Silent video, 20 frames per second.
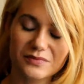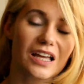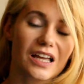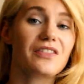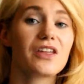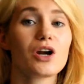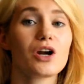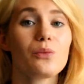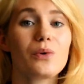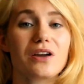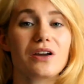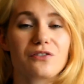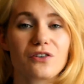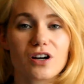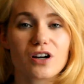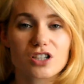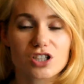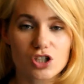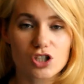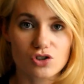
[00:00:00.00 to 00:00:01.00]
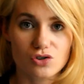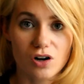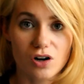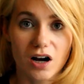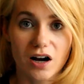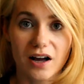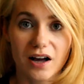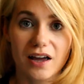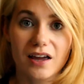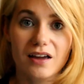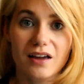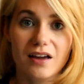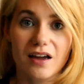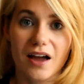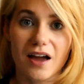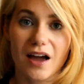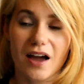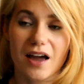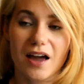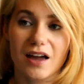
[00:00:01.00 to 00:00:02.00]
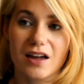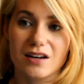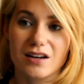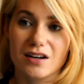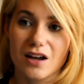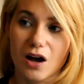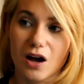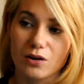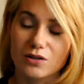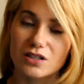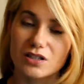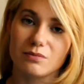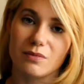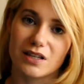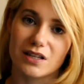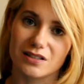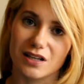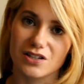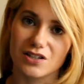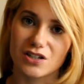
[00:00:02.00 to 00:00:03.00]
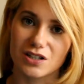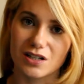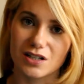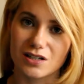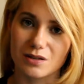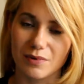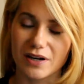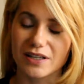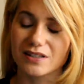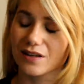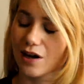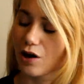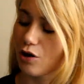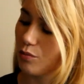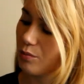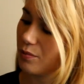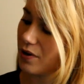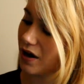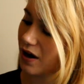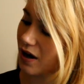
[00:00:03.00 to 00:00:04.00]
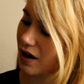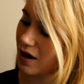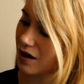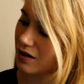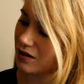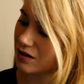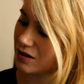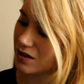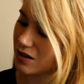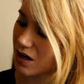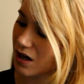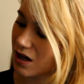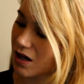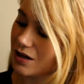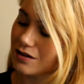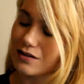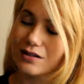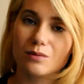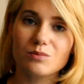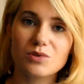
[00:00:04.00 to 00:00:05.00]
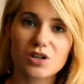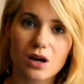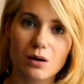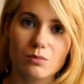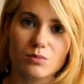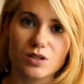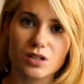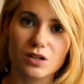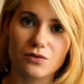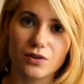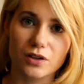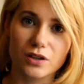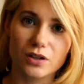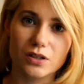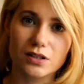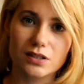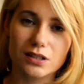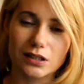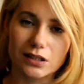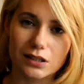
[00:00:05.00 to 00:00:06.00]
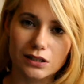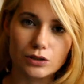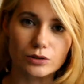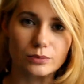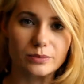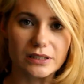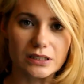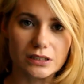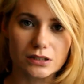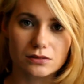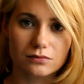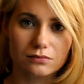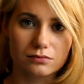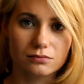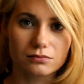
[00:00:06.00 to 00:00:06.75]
Then I'll wait for it to dry and I'll just massage it into my scalp. And sometimes if it looks a little bit